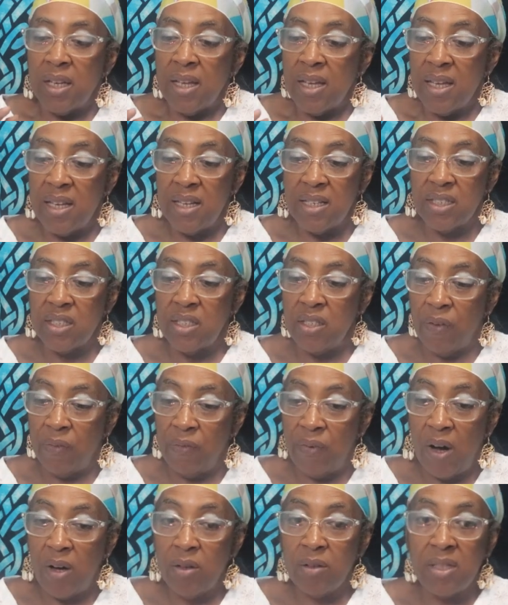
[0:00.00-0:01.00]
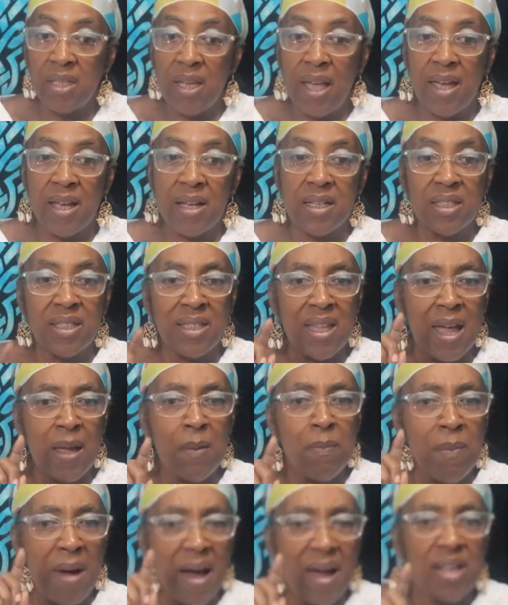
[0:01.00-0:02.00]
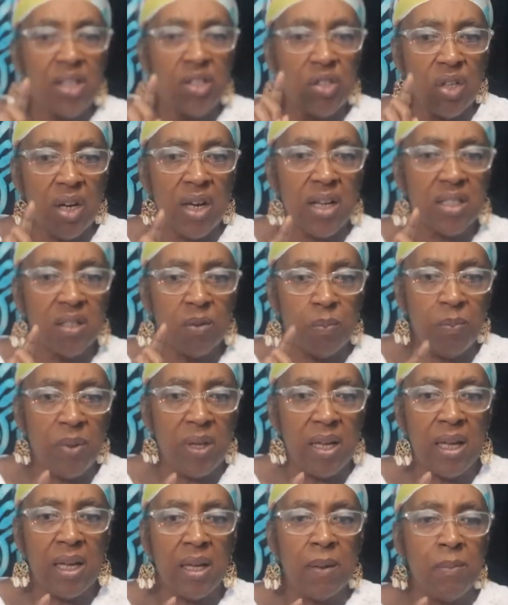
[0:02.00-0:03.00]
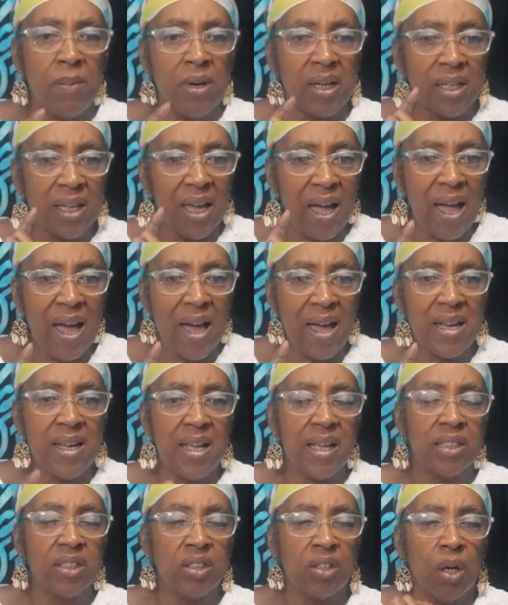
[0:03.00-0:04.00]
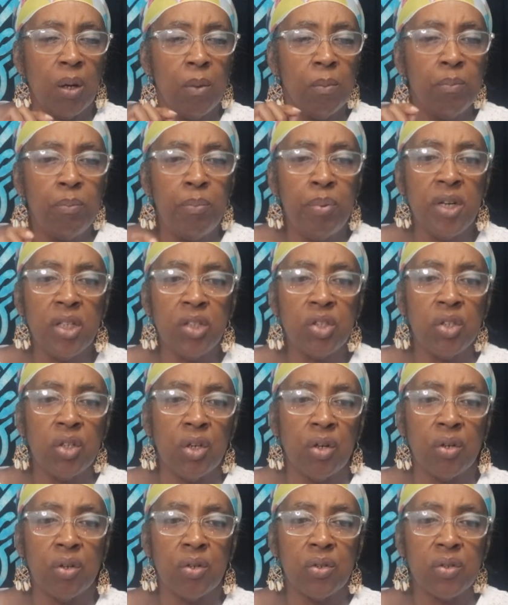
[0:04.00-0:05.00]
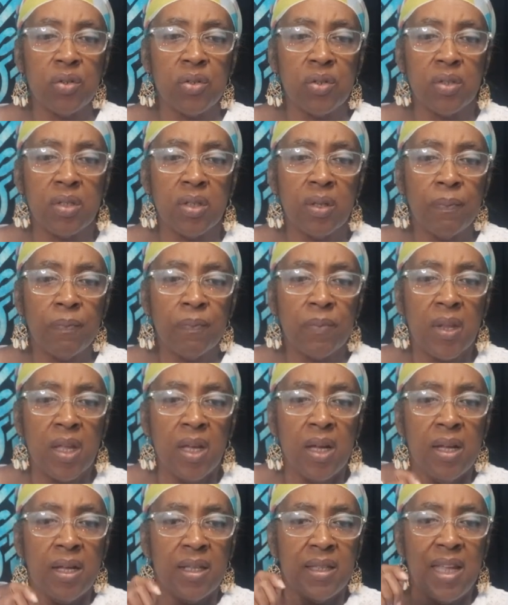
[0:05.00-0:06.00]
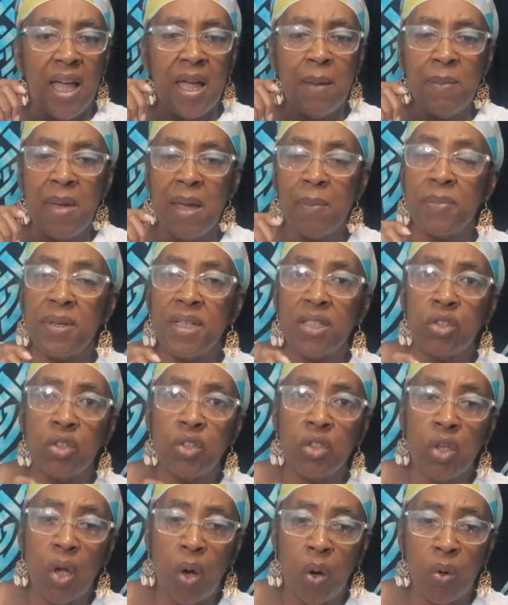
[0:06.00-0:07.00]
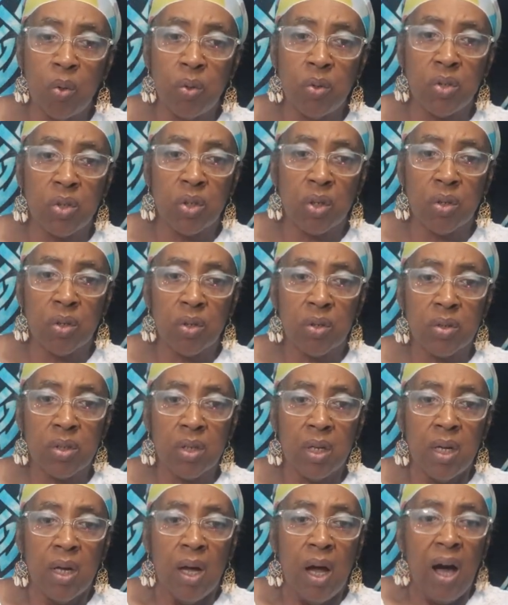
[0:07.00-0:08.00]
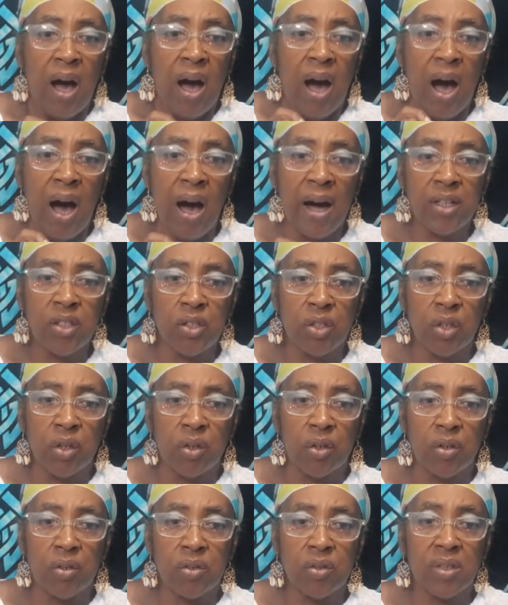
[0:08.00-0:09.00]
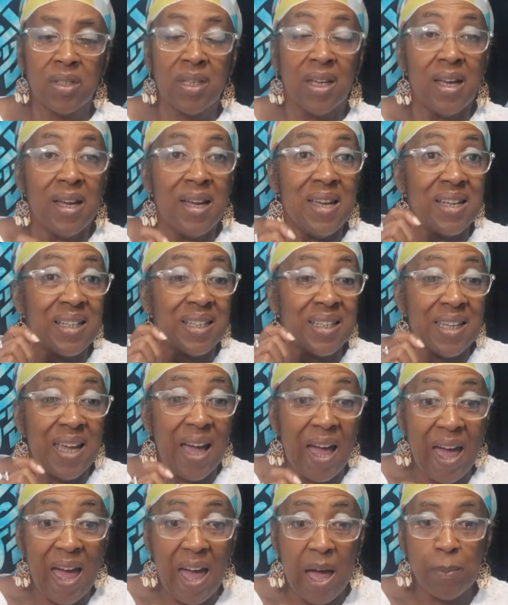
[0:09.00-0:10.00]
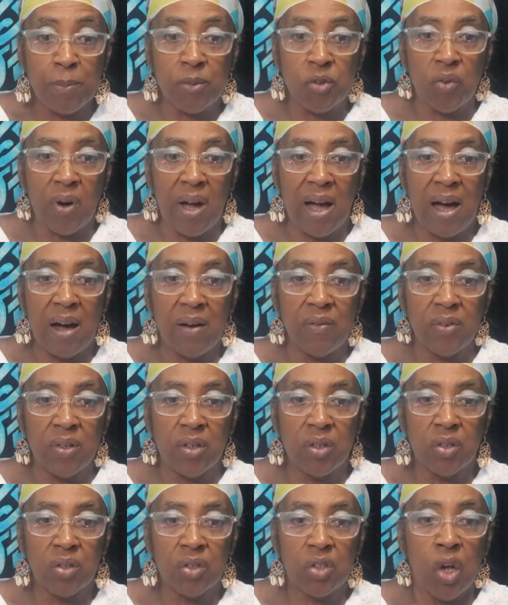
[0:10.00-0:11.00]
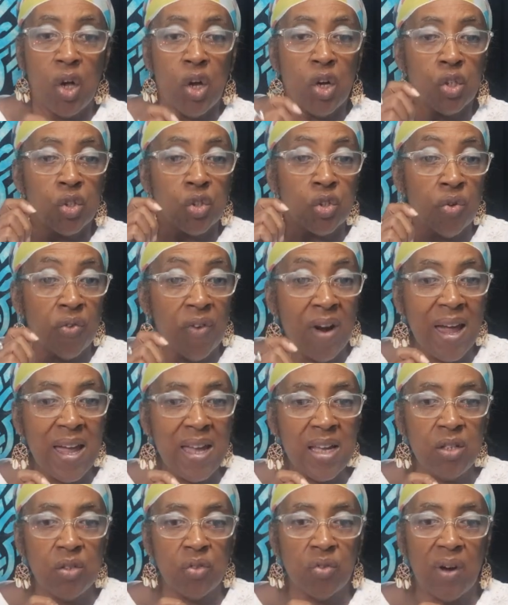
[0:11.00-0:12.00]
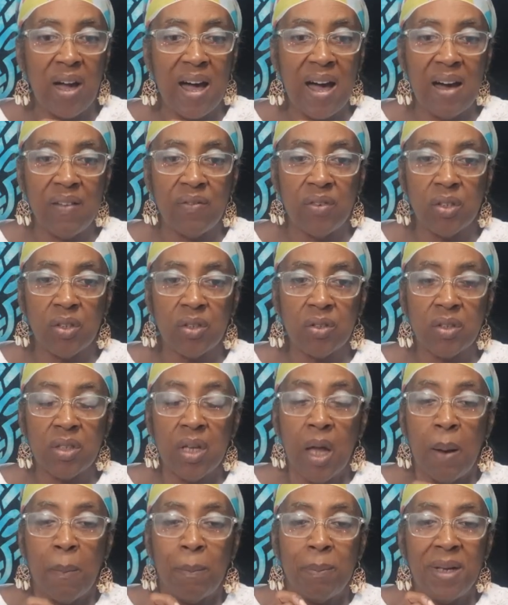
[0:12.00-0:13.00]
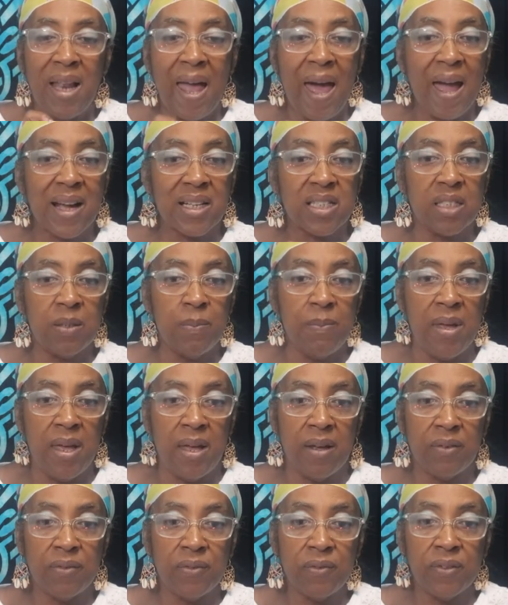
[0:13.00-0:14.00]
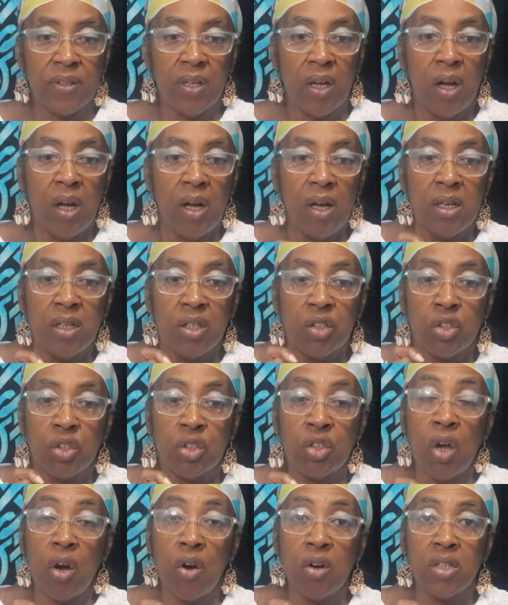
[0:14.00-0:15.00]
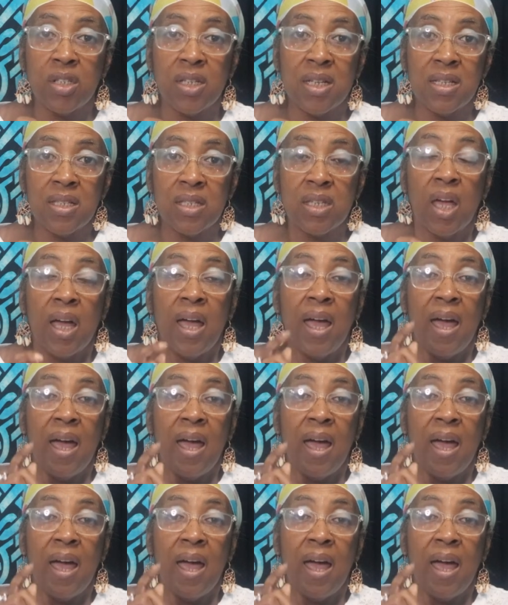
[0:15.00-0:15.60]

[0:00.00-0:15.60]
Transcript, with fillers: His devotees, they might just be mechanics, butchers. They may be soldiers, hunters, cab drivers, train drivers, blacksmiths, surgeons,